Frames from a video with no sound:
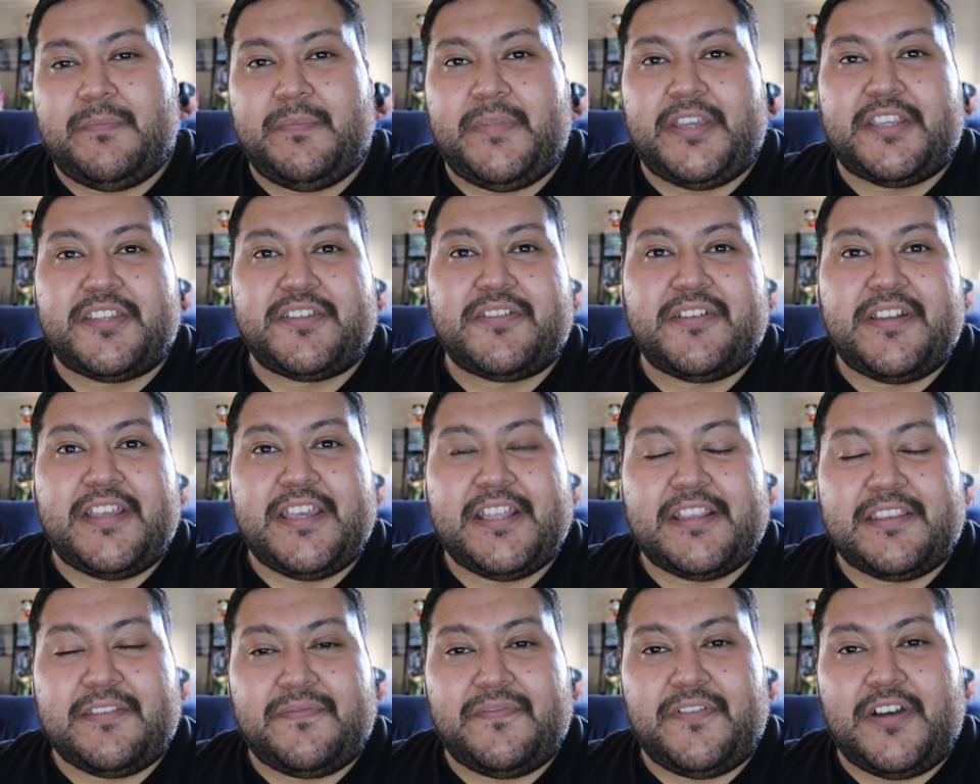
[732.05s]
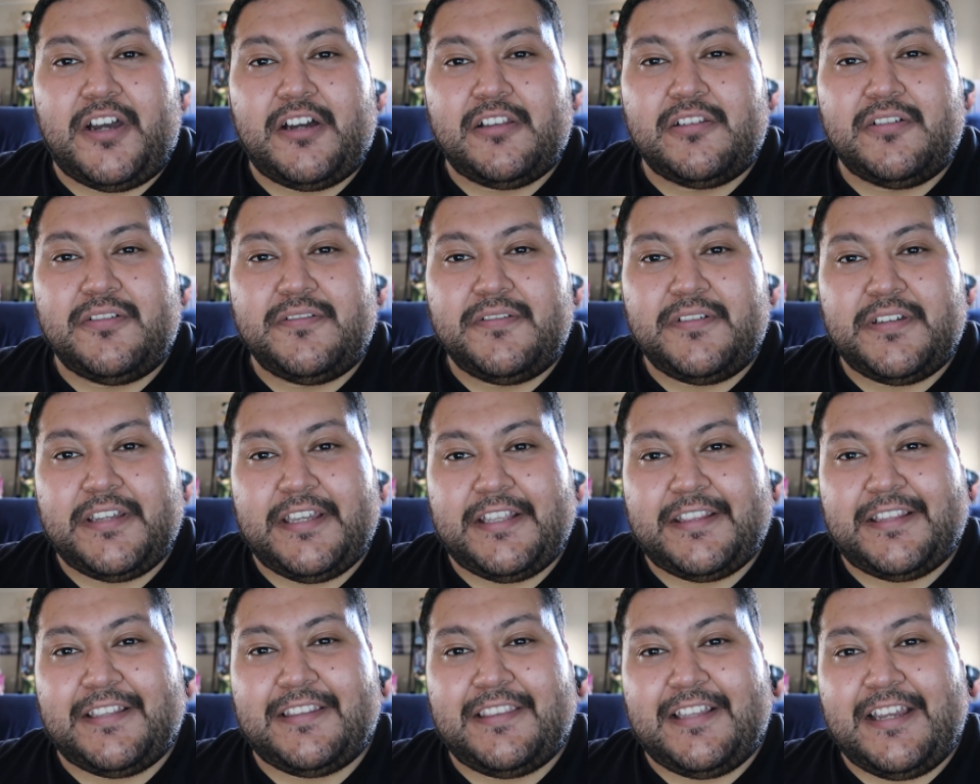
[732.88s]
Make sure to hit the follow,
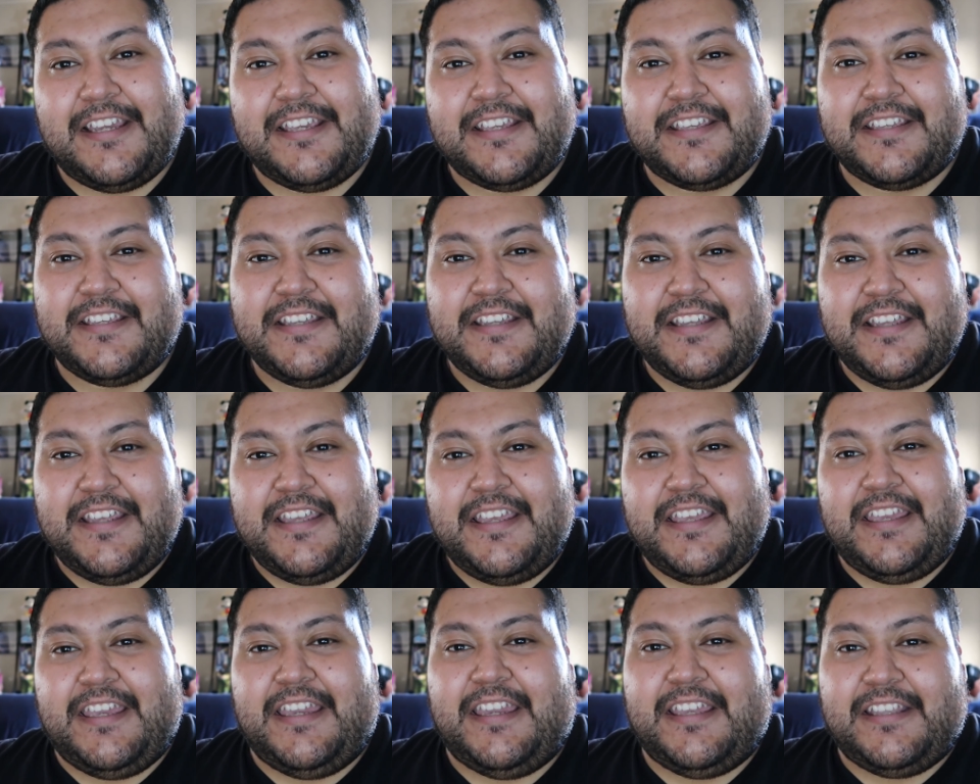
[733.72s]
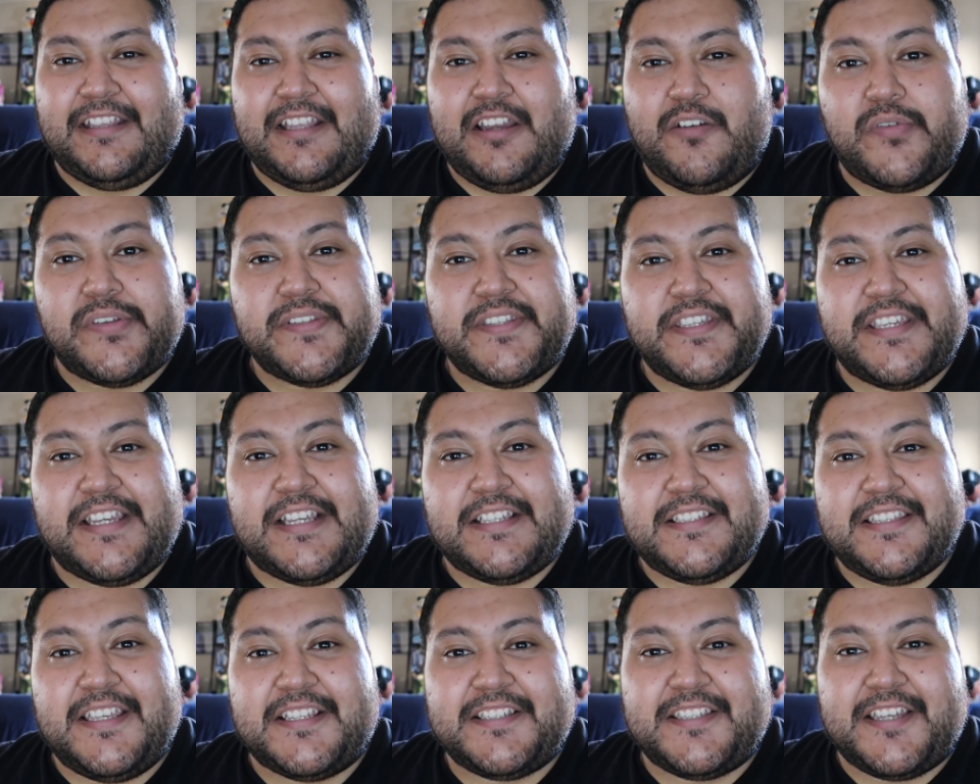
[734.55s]
hit the like, and we'll see you
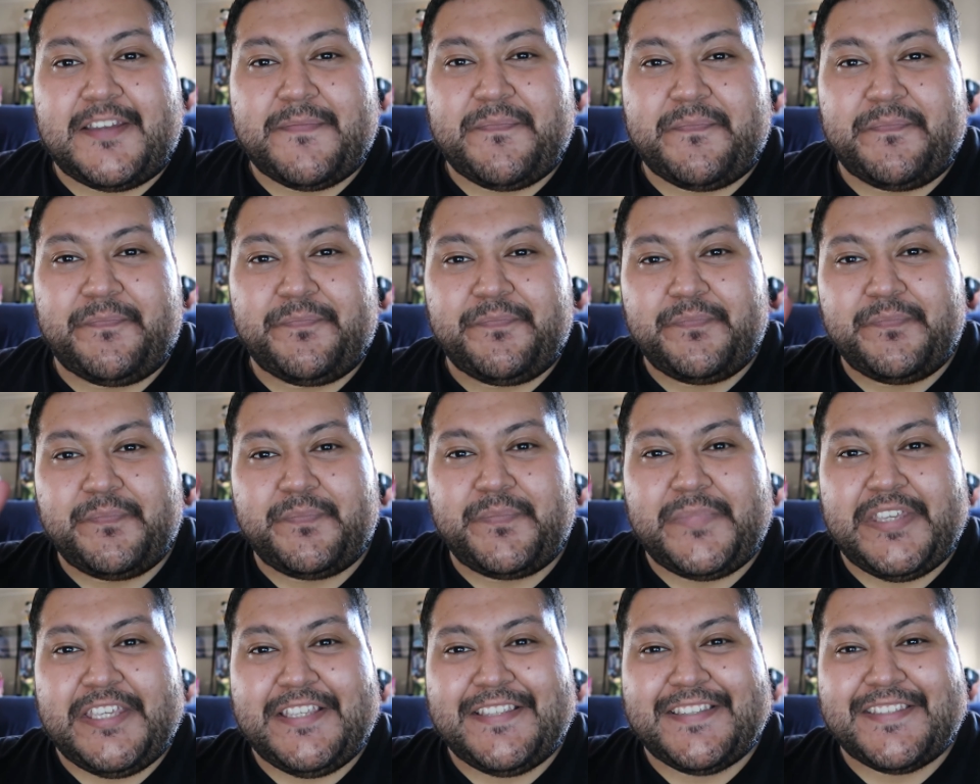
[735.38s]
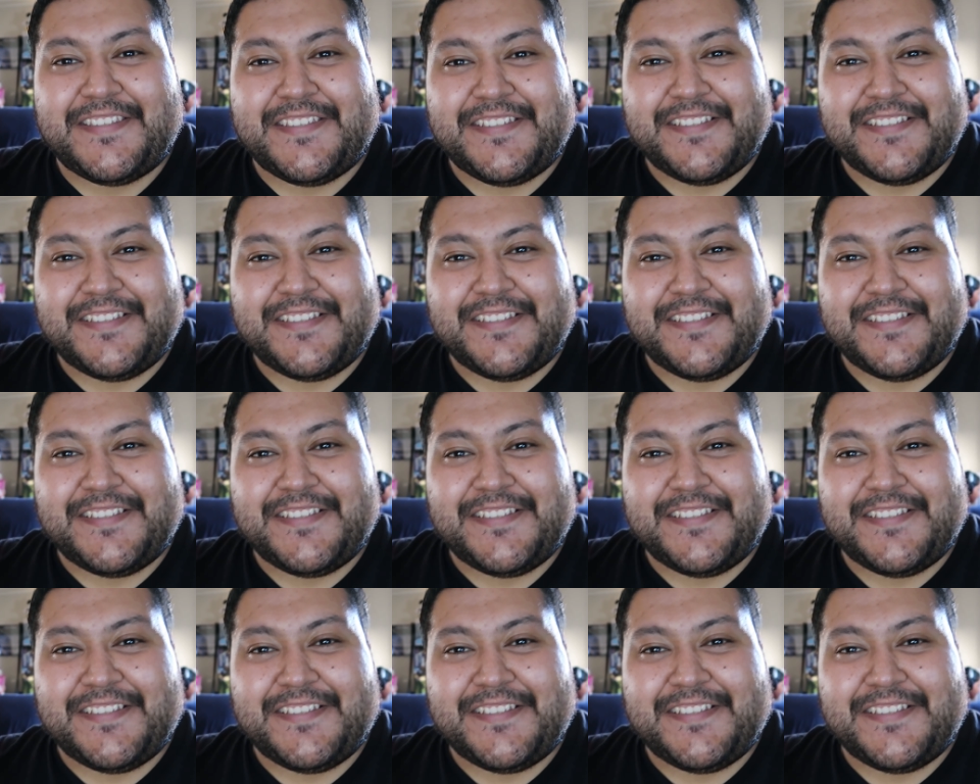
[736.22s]
guys next time. Peace.